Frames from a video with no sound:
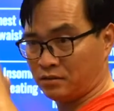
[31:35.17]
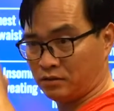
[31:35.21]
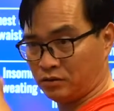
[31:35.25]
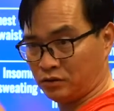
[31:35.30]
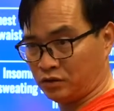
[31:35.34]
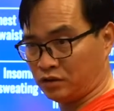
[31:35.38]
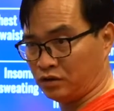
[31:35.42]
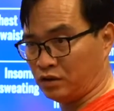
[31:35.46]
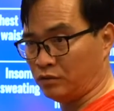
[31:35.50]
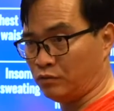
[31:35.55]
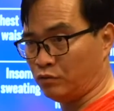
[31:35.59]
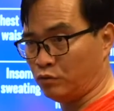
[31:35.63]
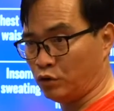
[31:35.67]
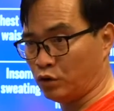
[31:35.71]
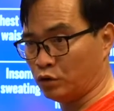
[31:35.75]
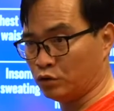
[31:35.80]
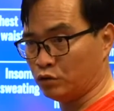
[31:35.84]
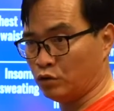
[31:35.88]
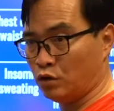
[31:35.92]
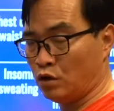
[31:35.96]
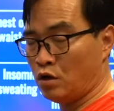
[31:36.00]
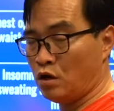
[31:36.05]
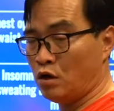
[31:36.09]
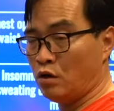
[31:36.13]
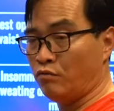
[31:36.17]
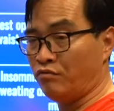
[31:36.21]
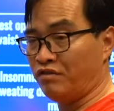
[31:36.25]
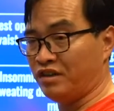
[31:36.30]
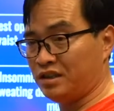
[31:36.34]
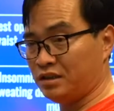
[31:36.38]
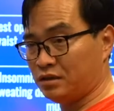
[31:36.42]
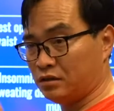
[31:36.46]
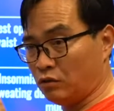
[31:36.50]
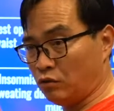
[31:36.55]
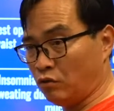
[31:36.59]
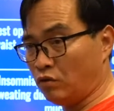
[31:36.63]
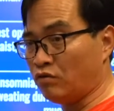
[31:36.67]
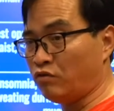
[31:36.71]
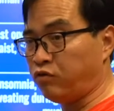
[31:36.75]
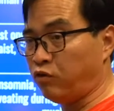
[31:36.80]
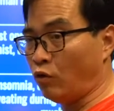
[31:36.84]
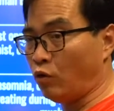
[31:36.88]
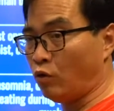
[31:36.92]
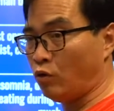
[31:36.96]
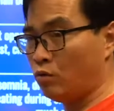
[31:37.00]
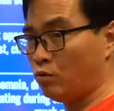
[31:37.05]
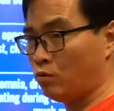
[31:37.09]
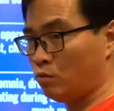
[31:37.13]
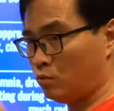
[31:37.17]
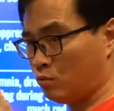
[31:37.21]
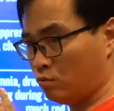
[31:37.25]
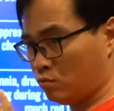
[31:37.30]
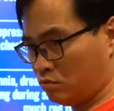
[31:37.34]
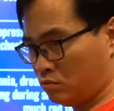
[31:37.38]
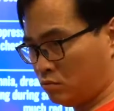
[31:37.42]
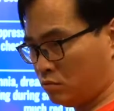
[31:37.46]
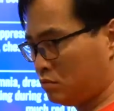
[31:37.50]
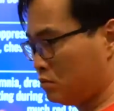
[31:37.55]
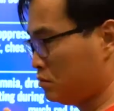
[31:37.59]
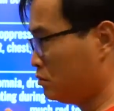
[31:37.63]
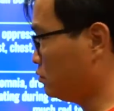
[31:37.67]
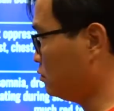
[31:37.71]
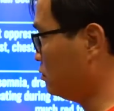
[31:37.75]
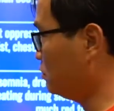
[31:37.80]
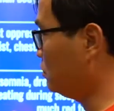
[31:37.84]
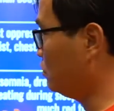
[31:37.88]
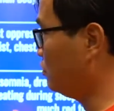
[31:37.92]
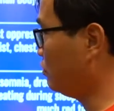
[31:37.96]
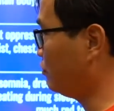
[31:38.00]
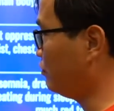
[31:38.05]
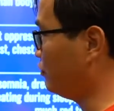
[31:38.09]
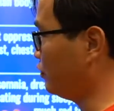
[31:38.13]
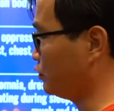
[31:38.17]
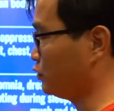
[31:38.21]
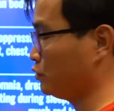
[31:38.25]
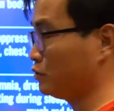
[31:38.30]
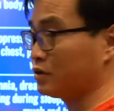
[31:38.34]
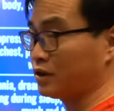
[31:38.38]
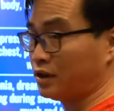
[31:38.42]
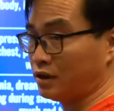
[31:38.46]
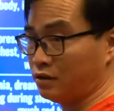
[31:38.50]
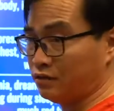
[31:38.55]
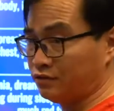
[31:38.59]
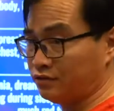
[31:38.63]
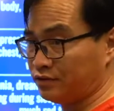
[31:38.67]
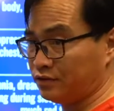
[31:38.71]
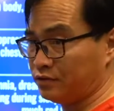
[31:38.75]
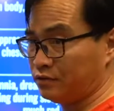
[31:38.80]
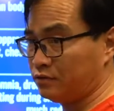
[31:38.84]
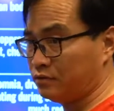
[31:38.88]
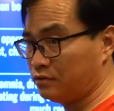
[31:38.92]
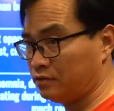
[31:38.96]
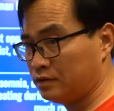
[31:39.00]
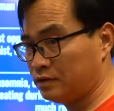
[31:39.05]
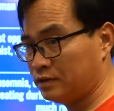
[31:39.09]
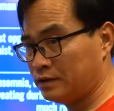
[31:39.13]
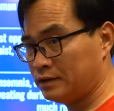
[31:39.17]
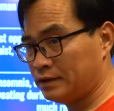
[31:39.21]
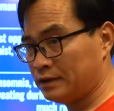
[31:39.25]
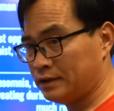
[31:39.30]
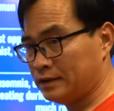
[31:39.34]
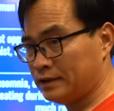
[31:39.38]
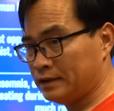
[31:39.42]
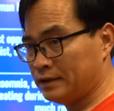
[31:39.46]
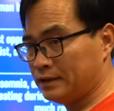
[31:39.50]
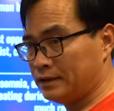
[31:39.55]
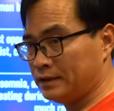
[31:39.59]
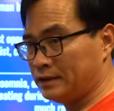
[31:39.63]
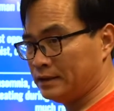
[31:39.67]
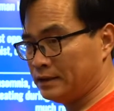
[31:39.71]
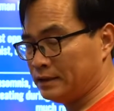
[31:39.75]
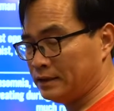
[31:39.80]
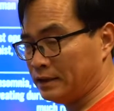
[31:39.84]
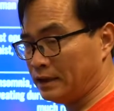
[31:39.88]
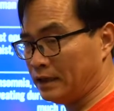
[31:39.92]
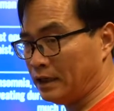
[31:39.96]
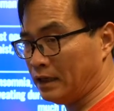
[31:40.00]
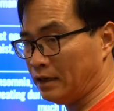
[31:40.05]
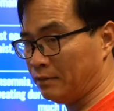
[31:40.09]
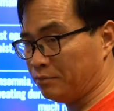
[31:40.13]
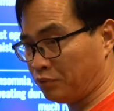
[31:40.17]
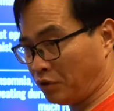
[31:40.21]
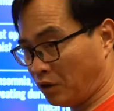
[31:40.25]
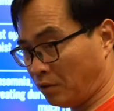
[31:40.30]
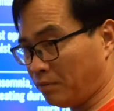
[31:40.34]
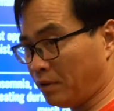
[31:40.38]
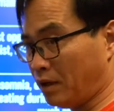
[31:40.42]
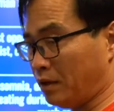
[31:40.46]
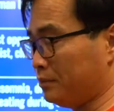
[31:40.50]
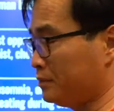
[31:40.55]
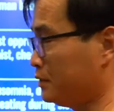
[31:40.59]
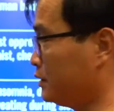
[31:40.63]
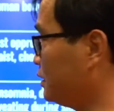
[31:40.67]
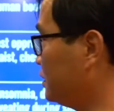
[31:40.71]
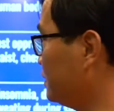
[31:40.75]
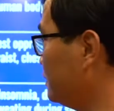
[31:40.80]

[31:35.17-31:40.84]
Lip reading: So we need to look for those kind of problems.